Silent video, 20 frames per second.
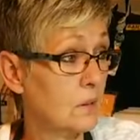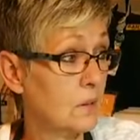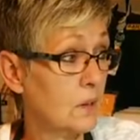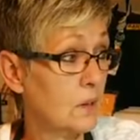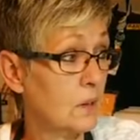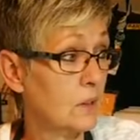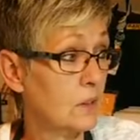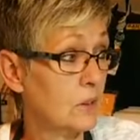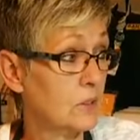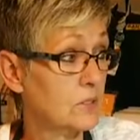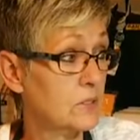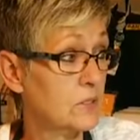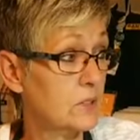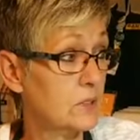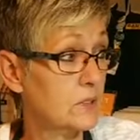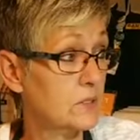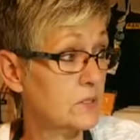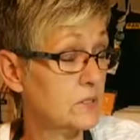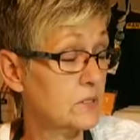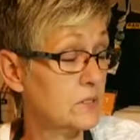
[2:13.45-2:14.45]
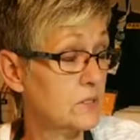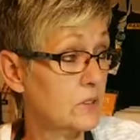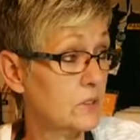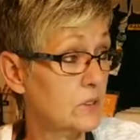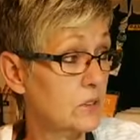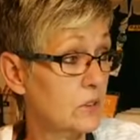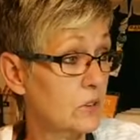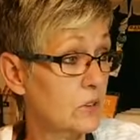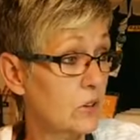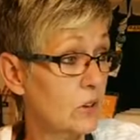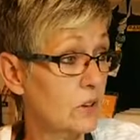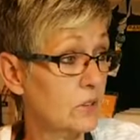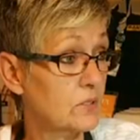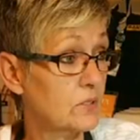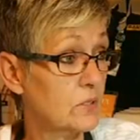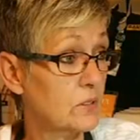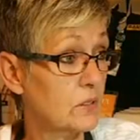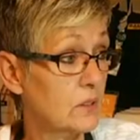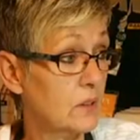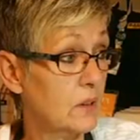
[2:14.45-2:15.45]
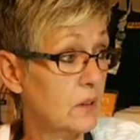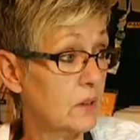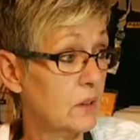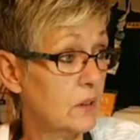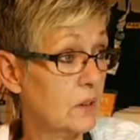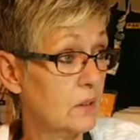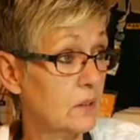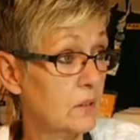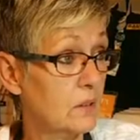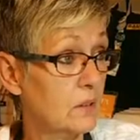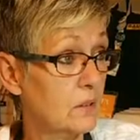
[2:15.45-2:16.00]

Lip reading: It looks like it's sunny across the lake.